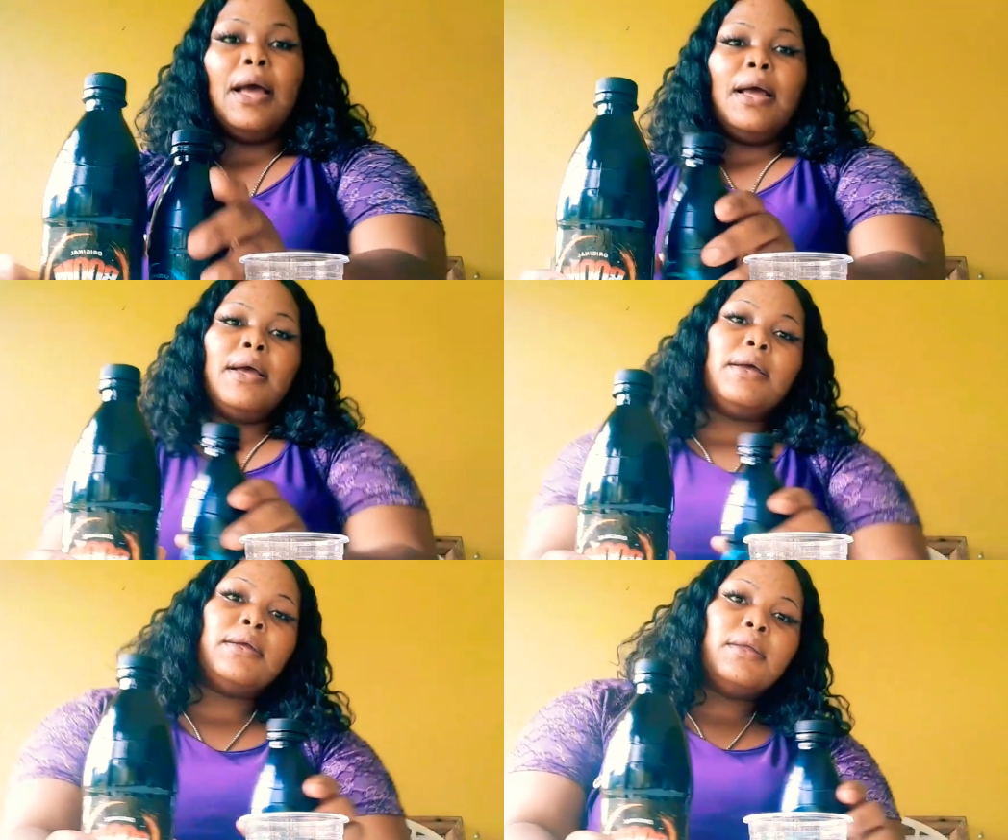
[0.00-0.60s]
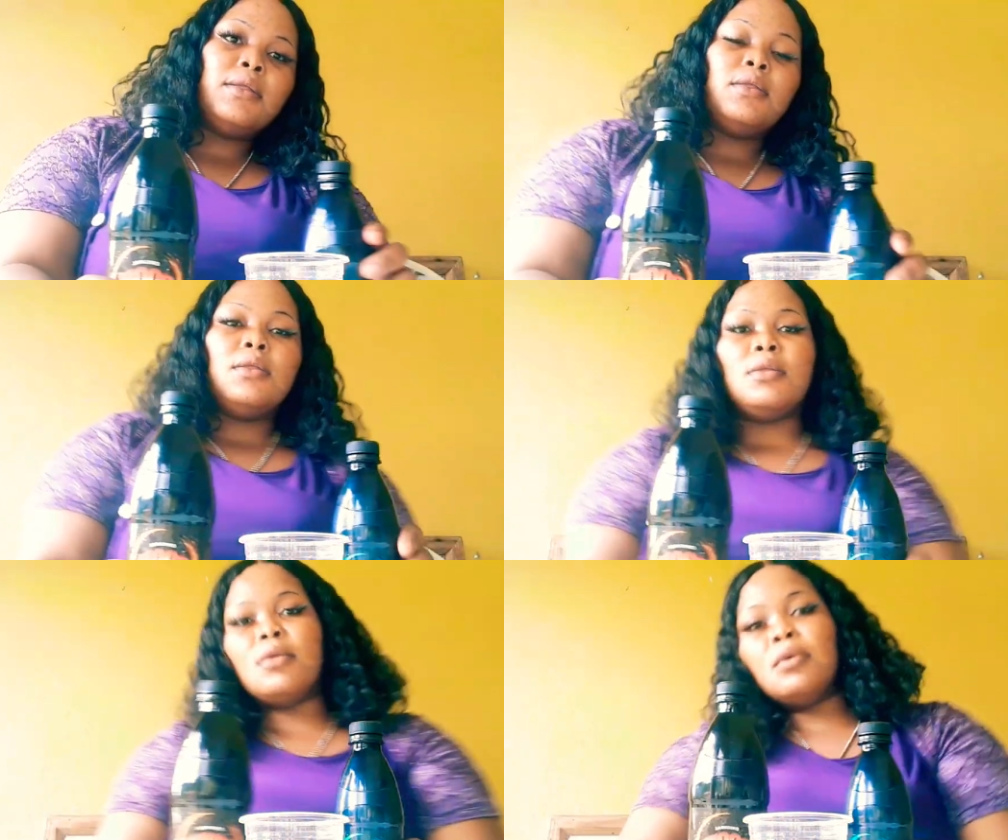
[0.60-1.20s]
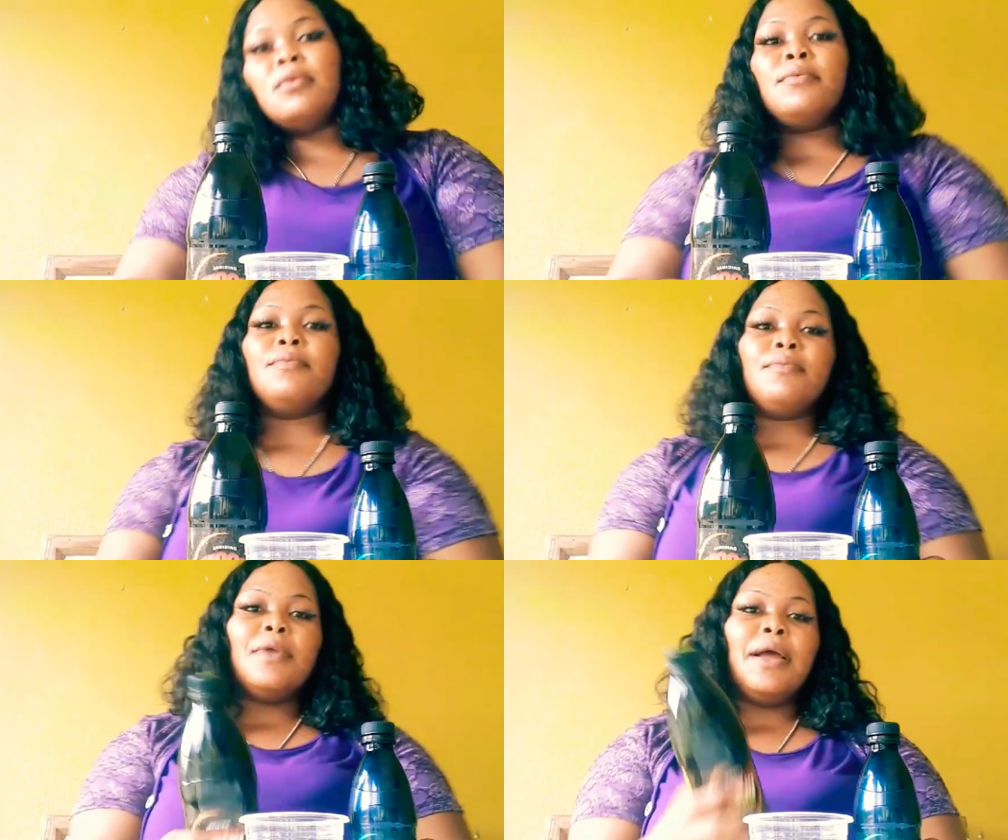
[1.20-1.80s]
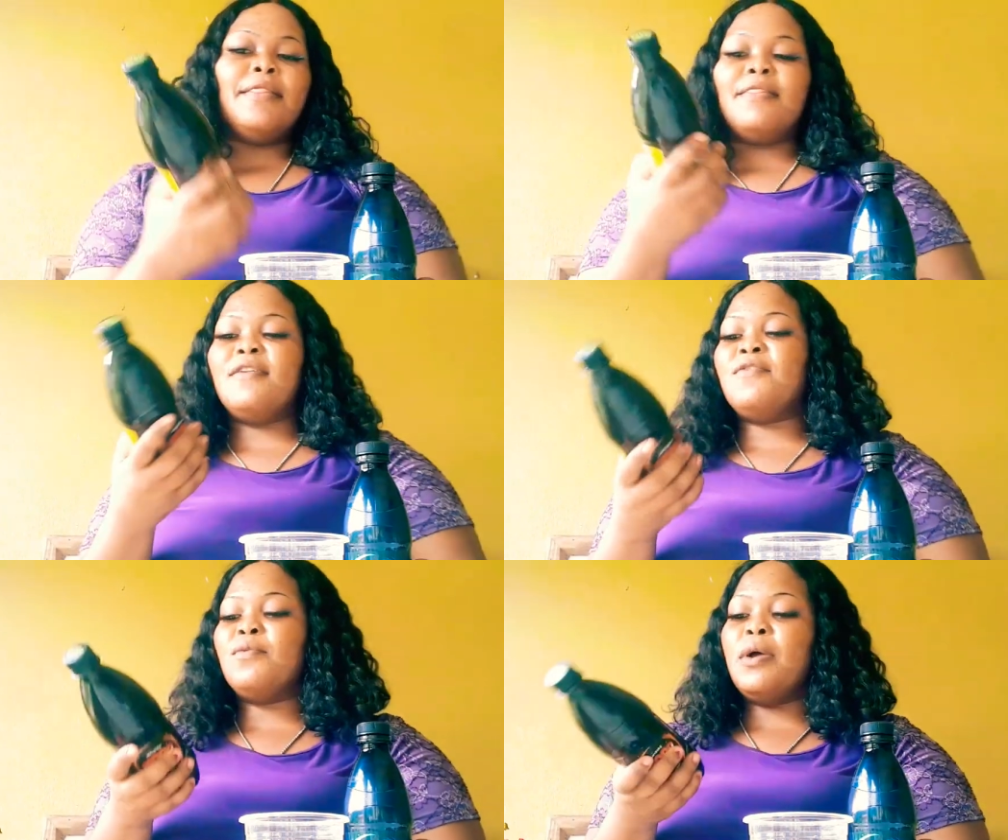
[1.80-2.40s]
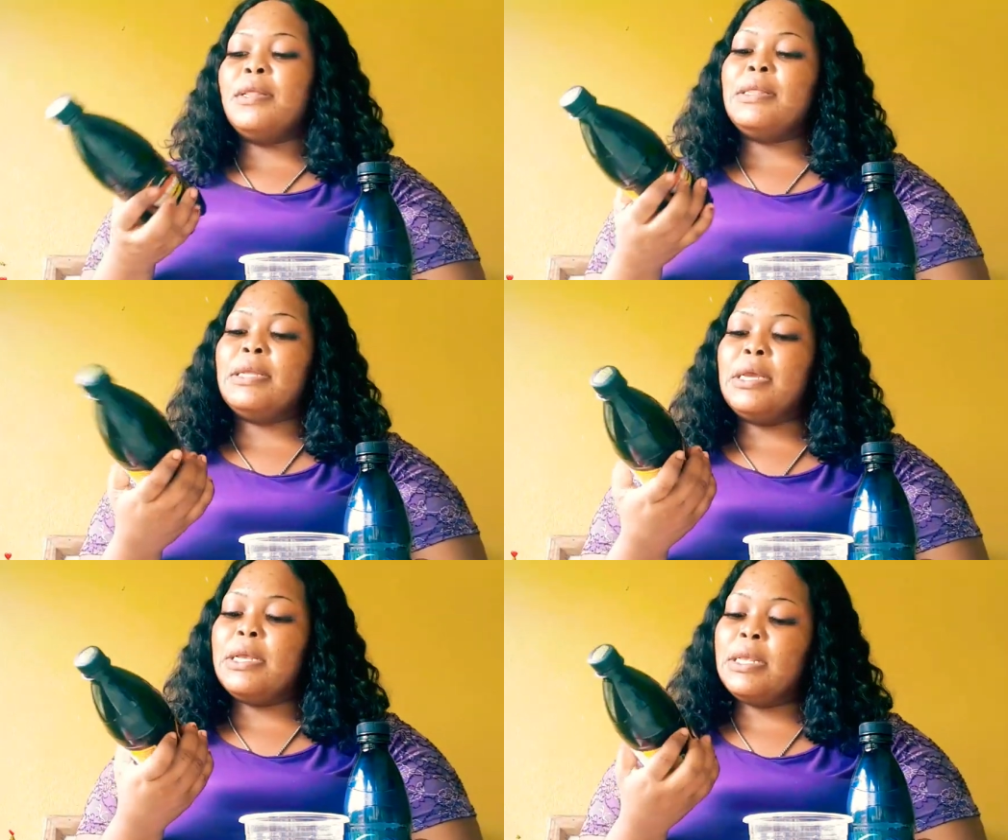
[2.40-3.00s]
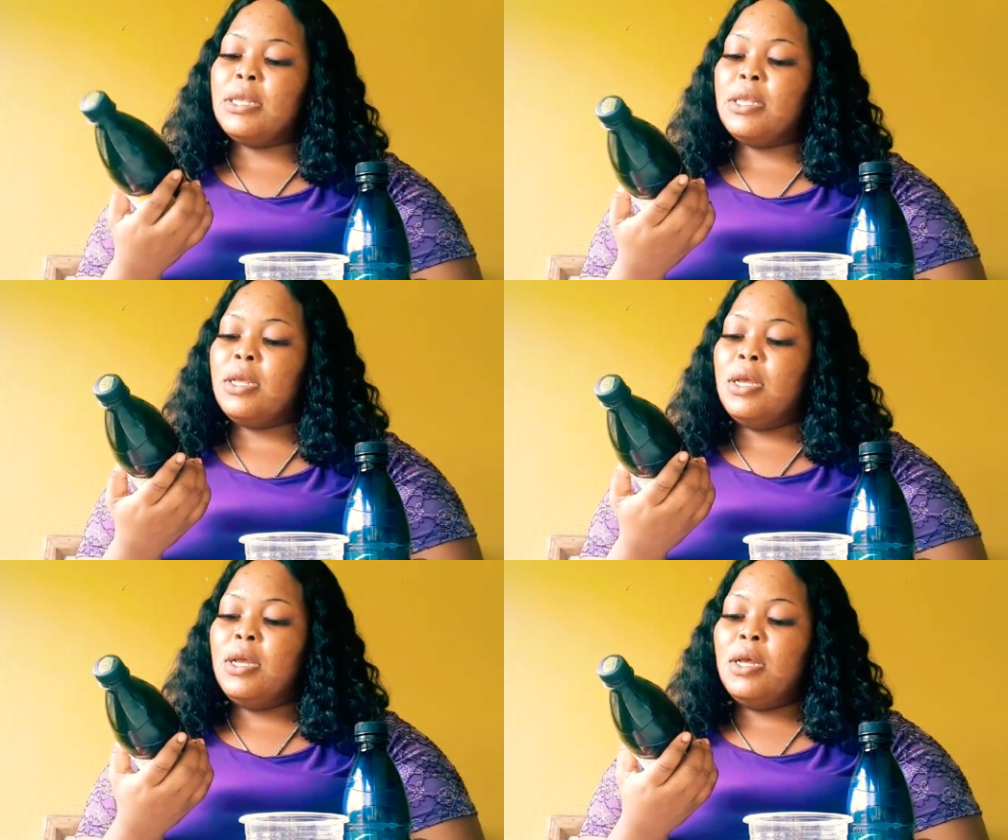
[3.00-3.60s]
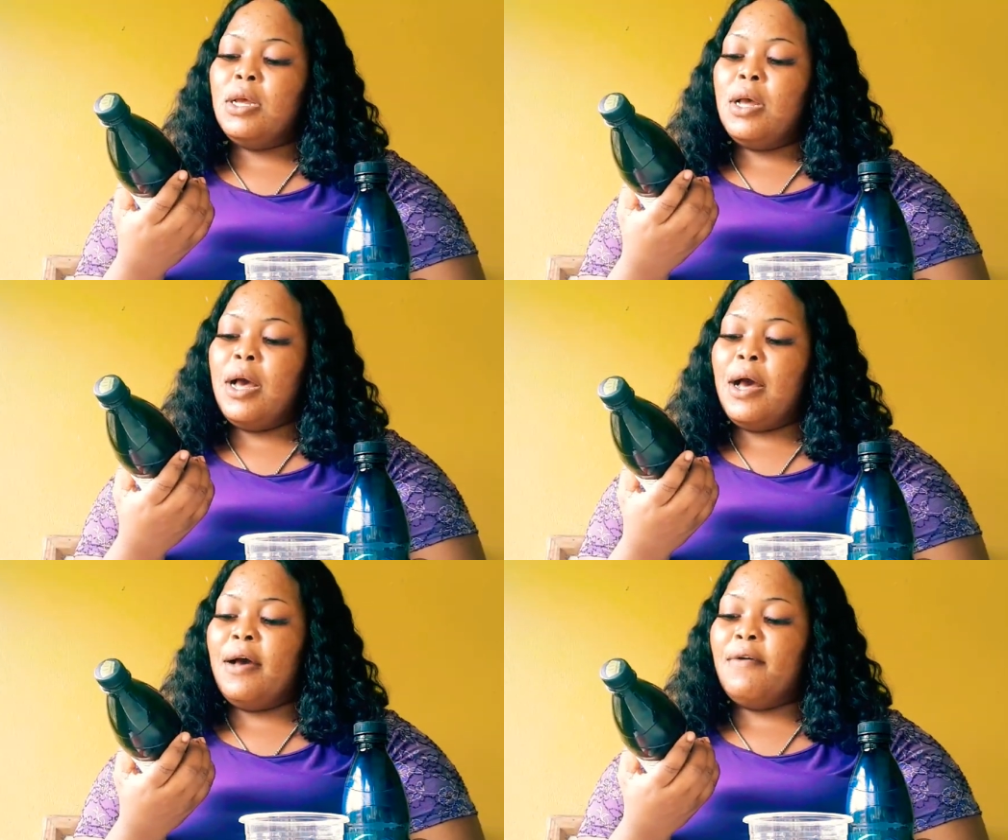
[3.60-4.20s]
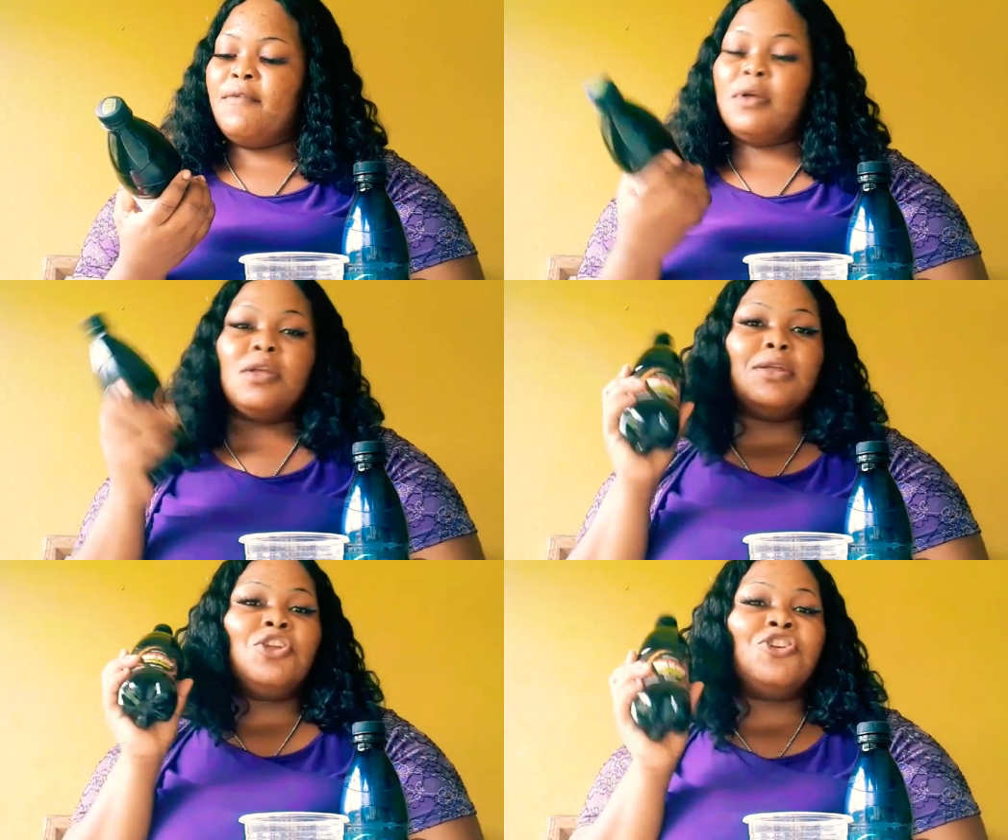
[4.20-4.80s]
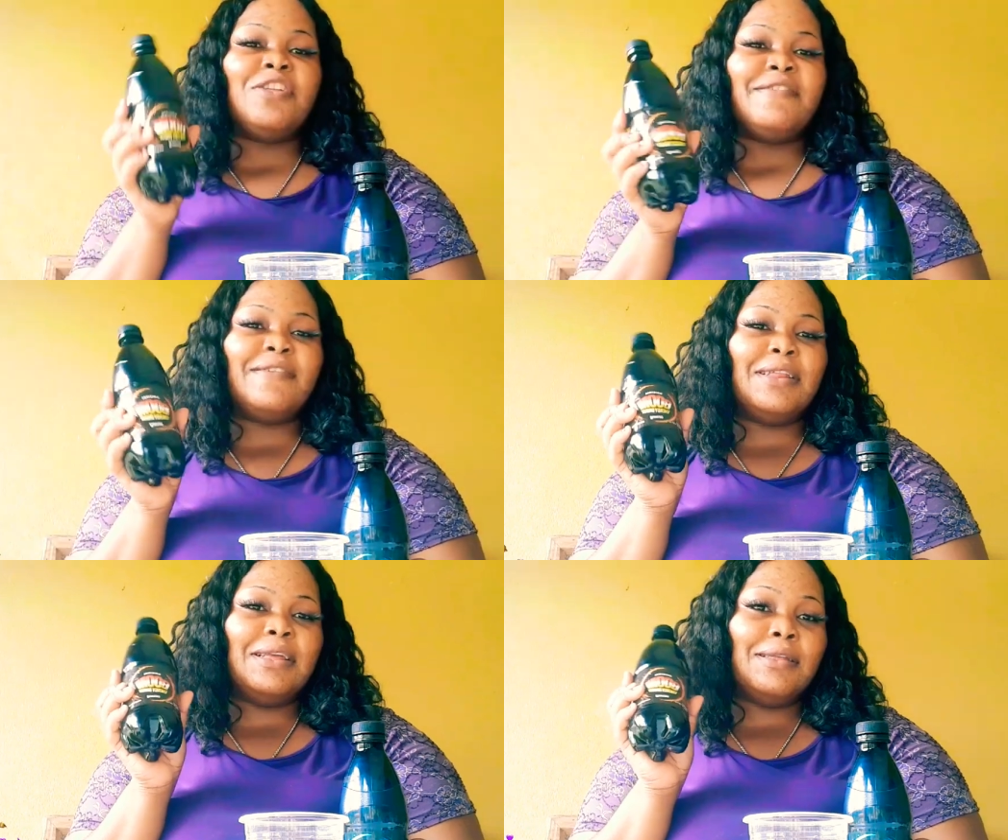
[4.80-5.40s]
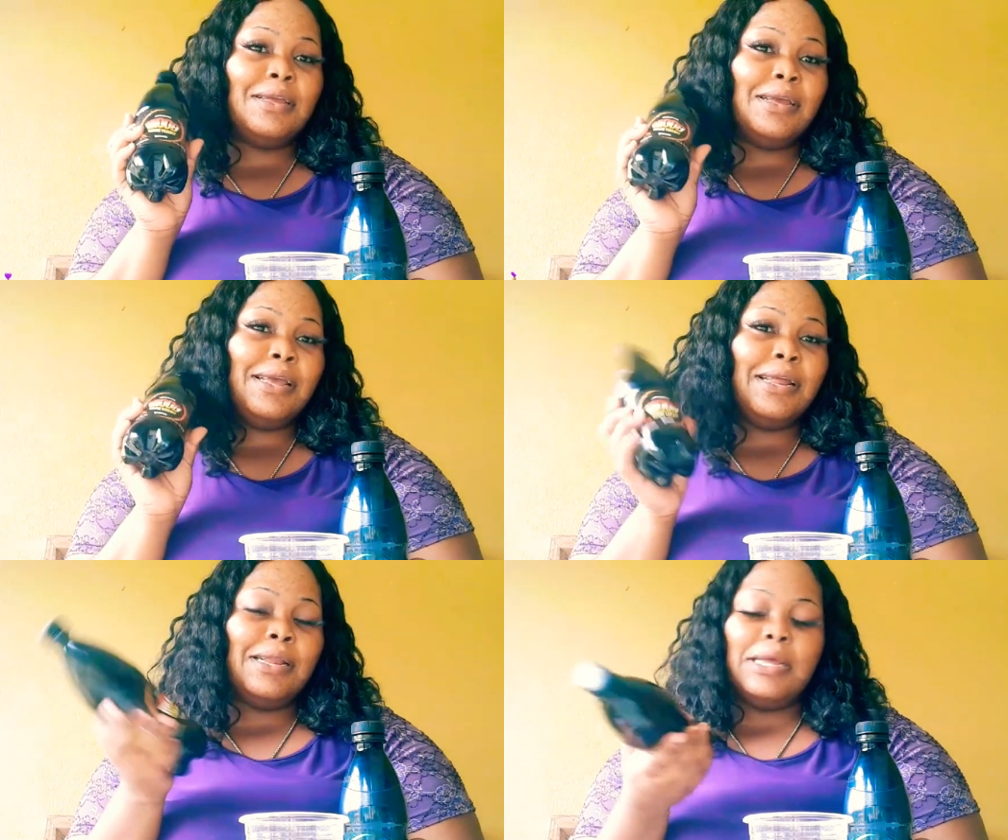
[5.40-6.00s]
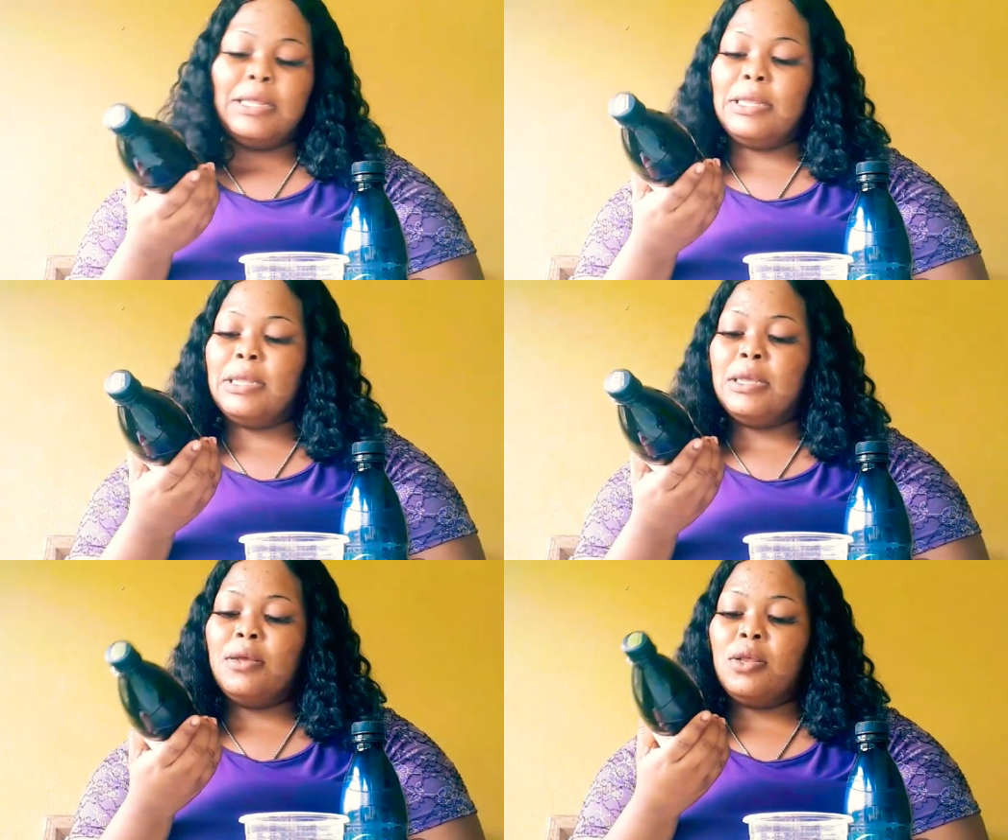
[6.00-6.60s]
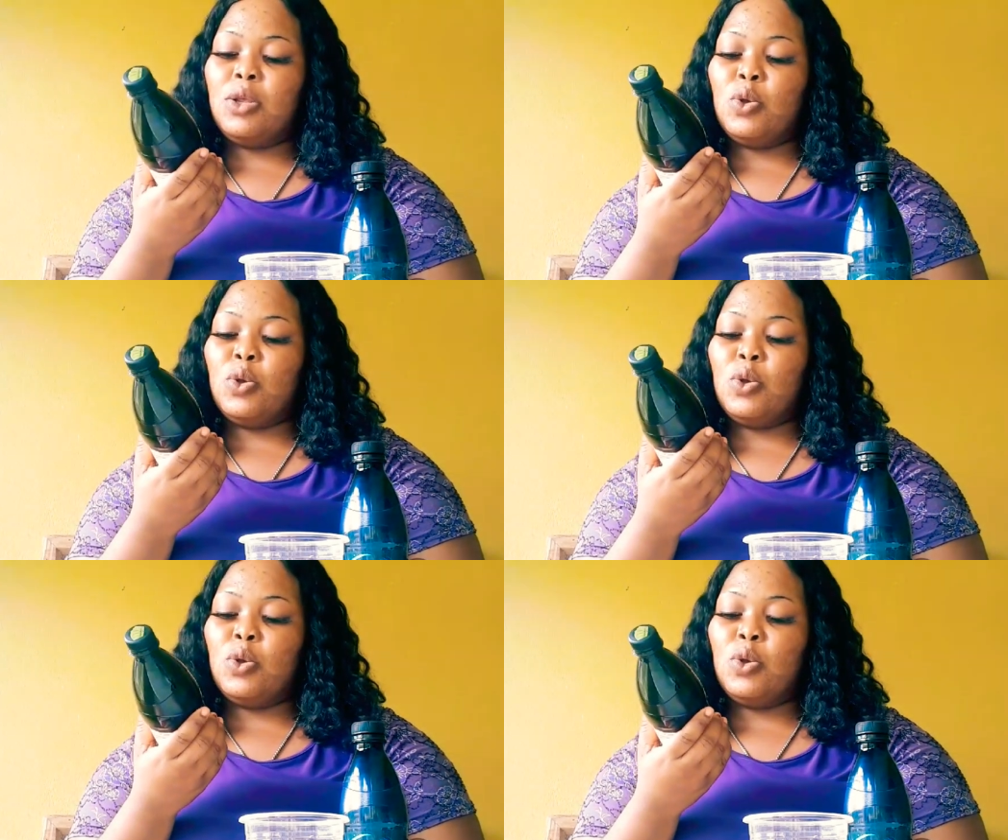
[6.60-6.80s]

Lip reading: and this one tastes have ginseng in it.